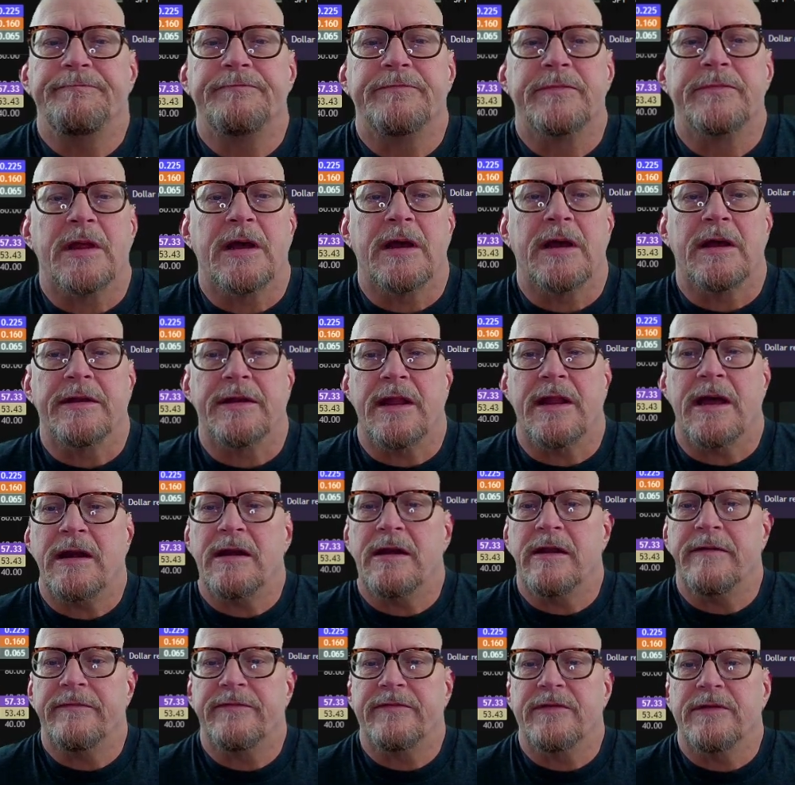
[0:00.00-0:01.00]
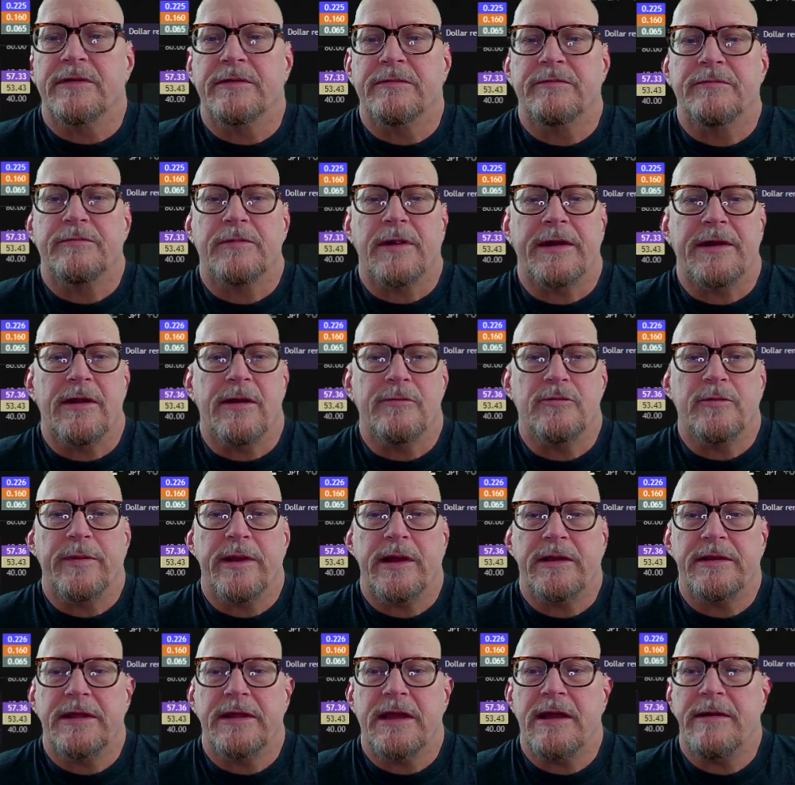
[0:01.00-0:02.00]
Not enough to write home
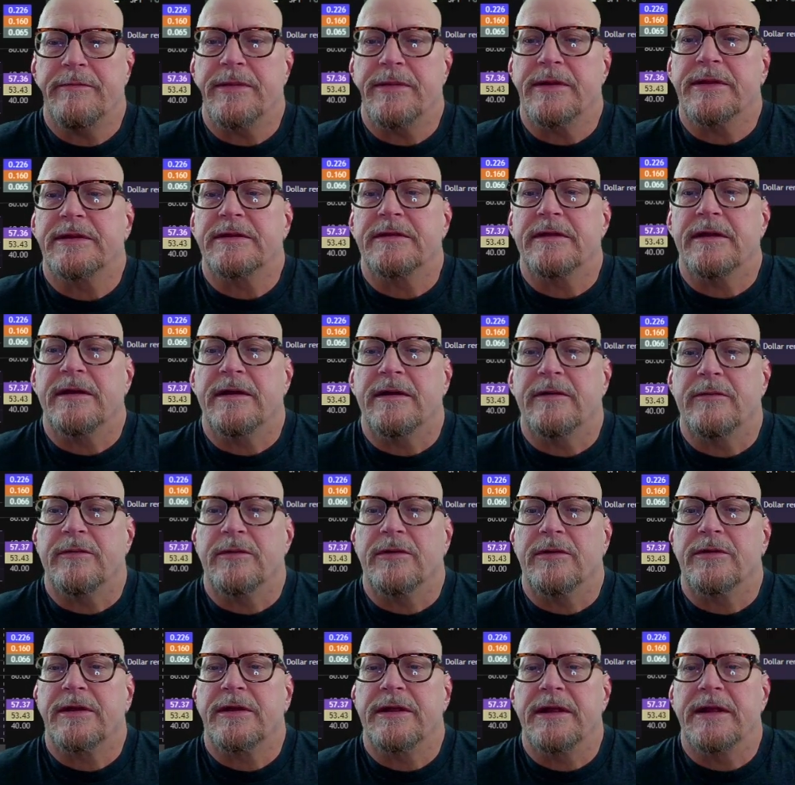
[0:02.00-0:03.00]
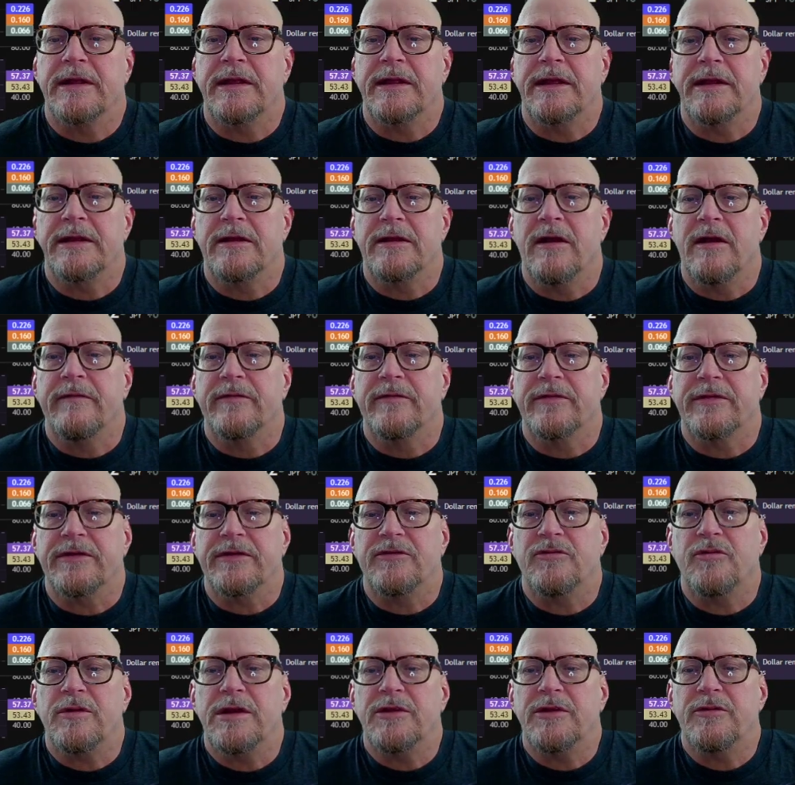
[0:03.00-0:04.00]
about yet, but we're looking at getting over the
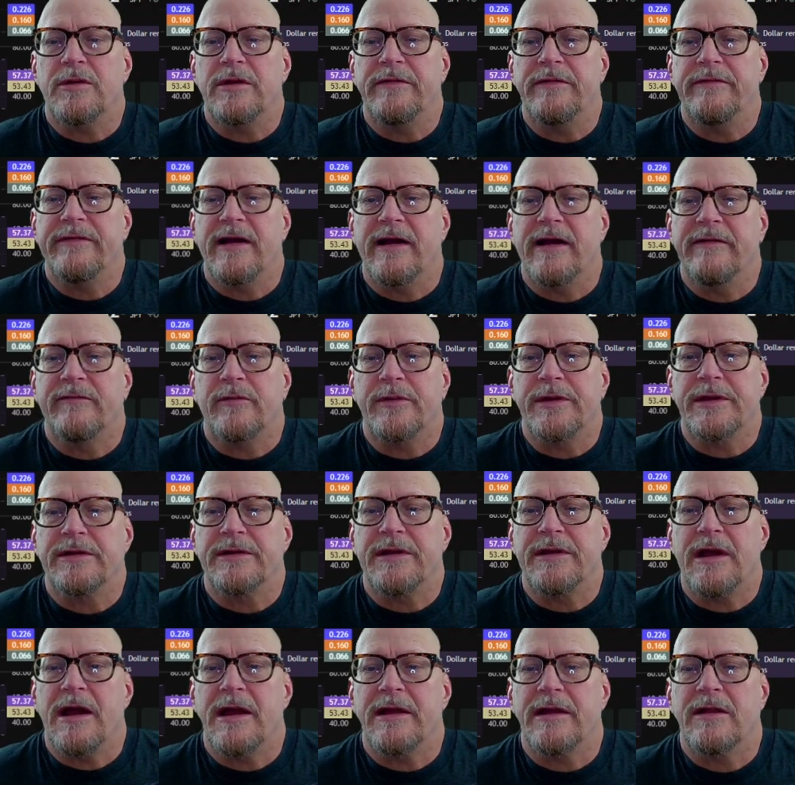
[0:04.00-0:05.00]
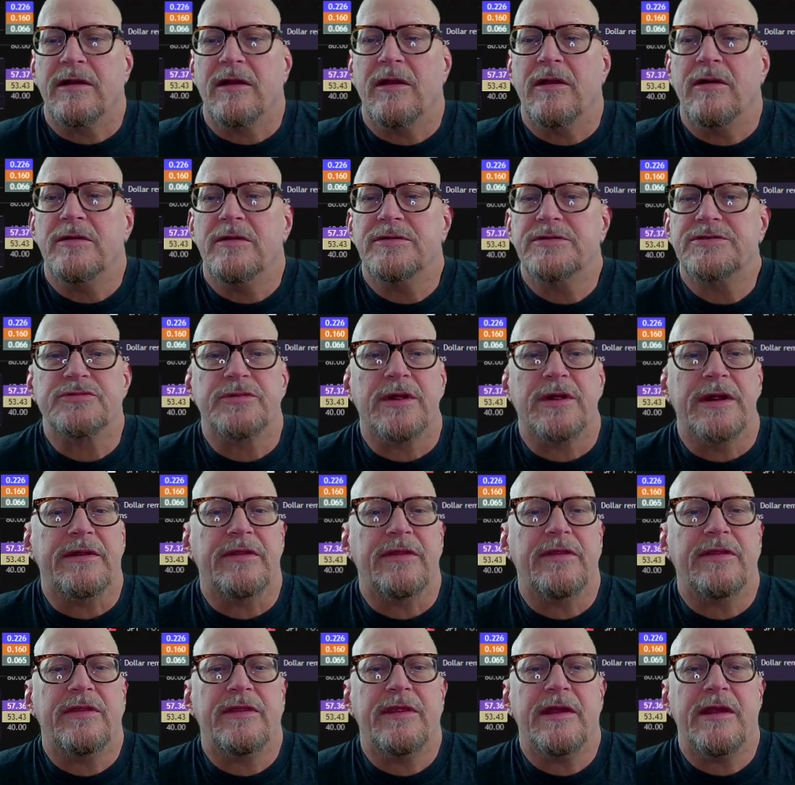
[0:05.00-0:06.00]
2025 weekly high close right
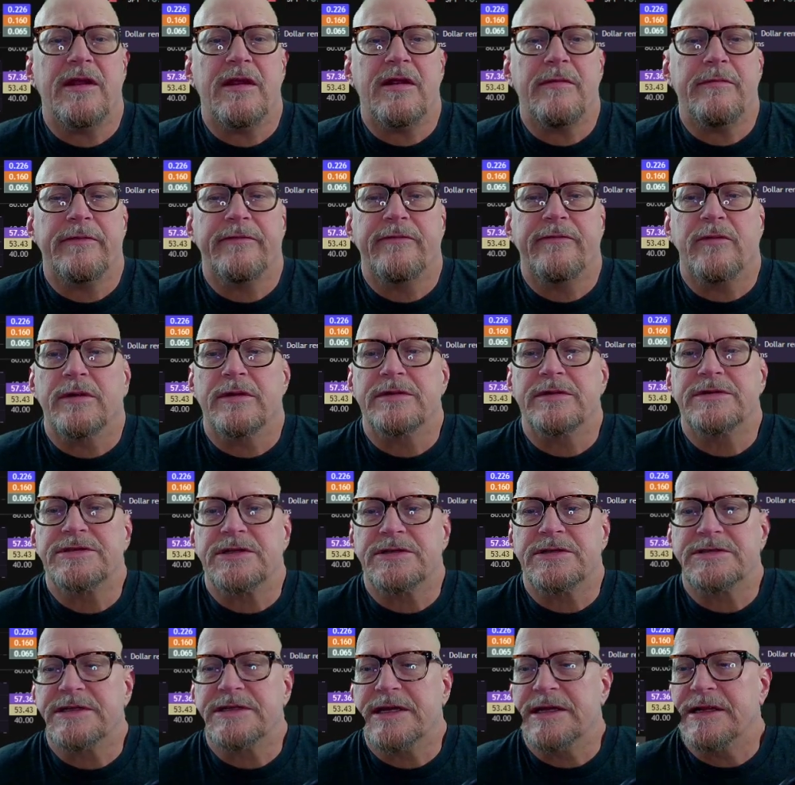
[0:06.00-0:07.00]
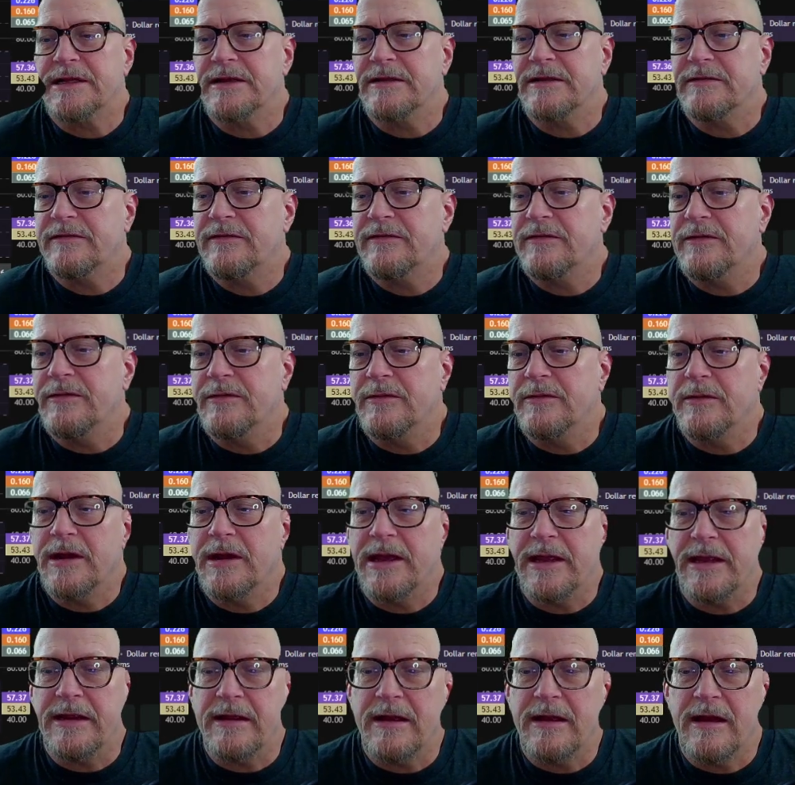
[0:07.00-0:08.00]
there before it starts getting into
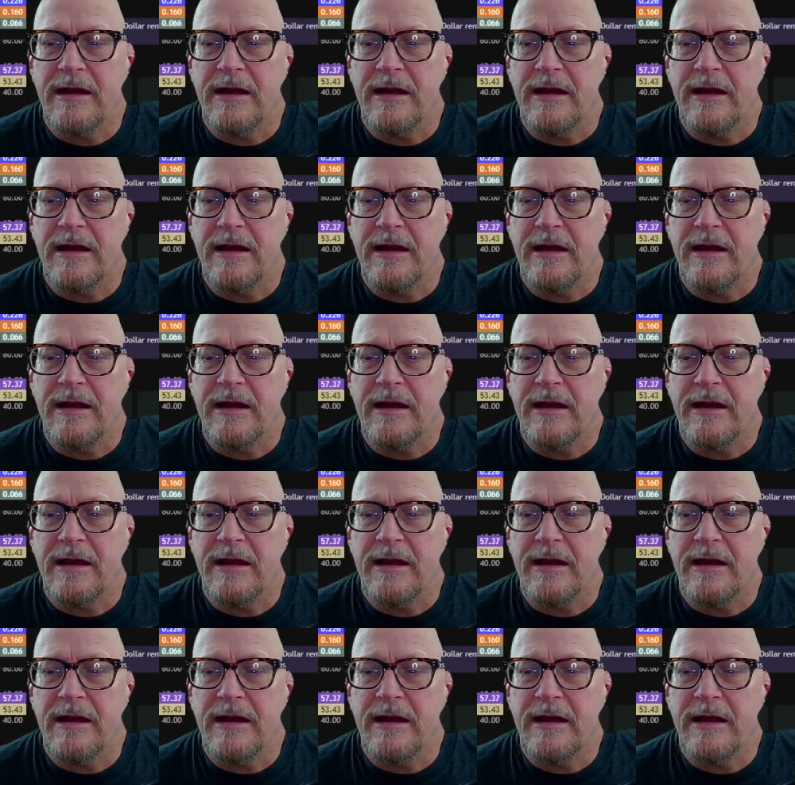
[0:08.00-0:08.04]
a